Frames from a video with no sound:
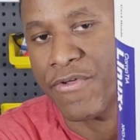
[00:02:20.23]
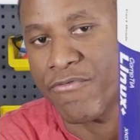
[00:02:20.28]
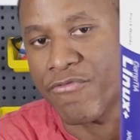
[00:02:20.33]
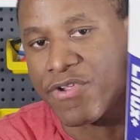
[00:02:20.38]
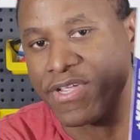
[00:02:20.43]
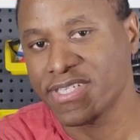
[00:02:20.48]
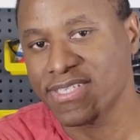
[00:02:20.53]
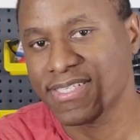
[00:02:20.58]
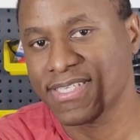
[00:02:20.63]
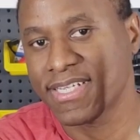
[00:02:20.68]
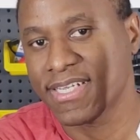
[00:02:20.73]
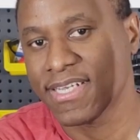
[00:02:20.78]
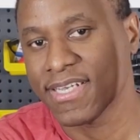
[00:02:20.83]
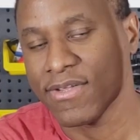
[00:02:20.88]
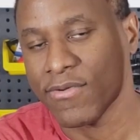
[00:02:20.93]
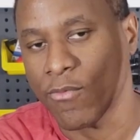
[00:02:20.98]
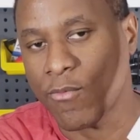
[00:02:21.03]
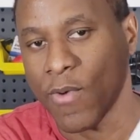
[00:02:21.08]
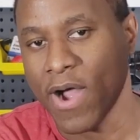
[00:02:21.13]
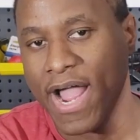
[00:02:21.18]

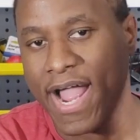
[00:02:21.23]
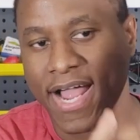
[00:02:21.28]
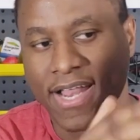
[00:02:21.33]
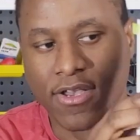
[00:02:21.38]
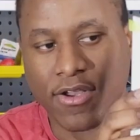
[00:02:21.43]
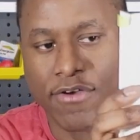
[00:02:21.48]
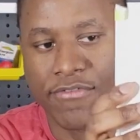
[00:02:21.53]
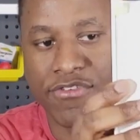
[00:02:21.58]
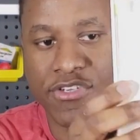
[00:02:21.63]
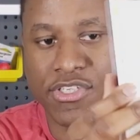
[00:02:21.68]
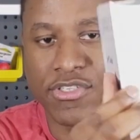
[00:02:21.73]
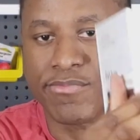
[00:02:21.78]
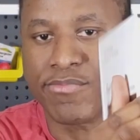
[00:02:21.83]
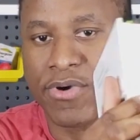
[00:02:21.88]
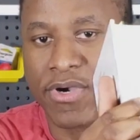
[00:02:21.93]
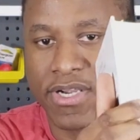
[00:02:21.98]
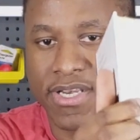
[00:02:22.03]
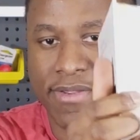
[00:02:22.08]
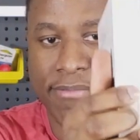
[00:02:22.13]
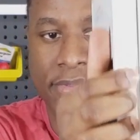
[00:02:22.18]
reason why I love this
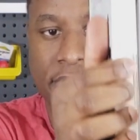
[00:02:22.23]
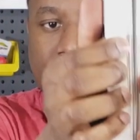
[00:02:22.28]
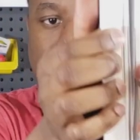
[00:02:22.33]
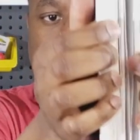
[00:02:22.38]
book, let me